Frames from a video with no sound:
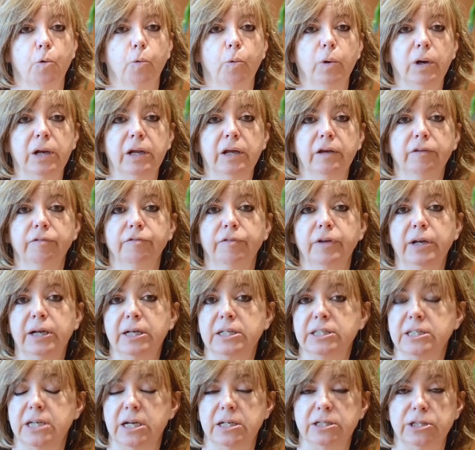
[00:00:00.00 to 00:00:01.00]
We live in
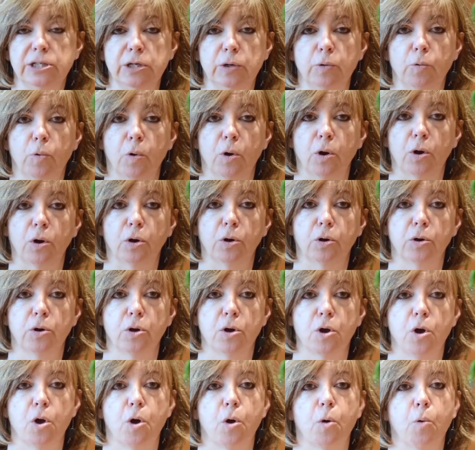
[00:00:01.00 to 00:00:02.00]
a changing world,
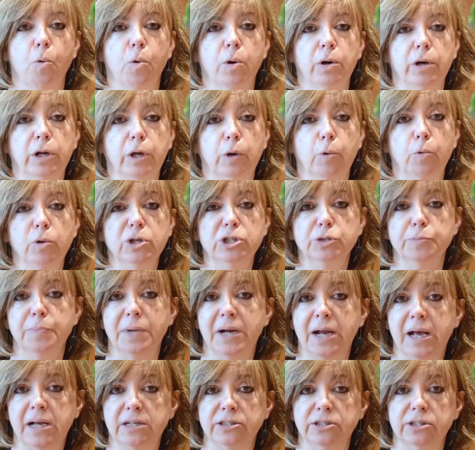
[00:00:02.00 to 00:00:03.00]
one in which
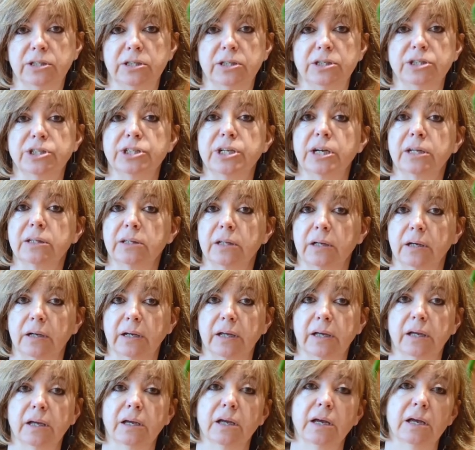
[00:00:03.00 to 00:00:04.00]
managing
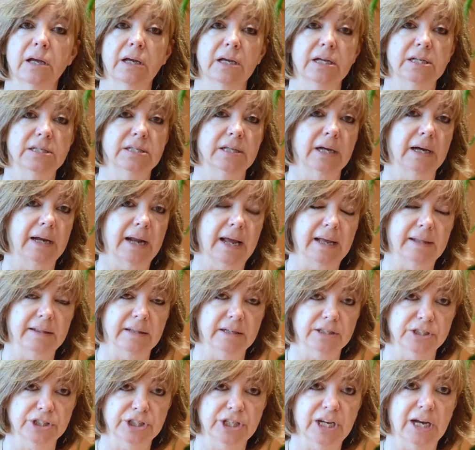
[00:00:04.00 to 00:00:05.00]
uncertainty is the
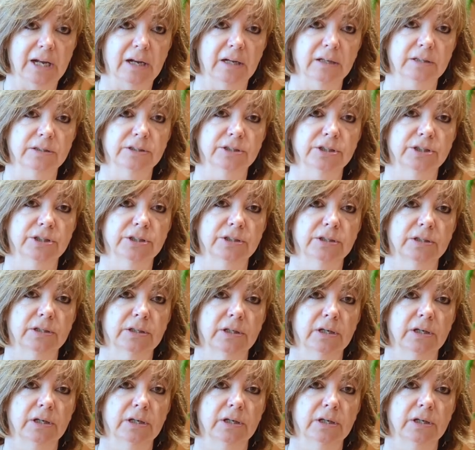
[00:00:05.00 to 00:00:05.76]
greatest challenge.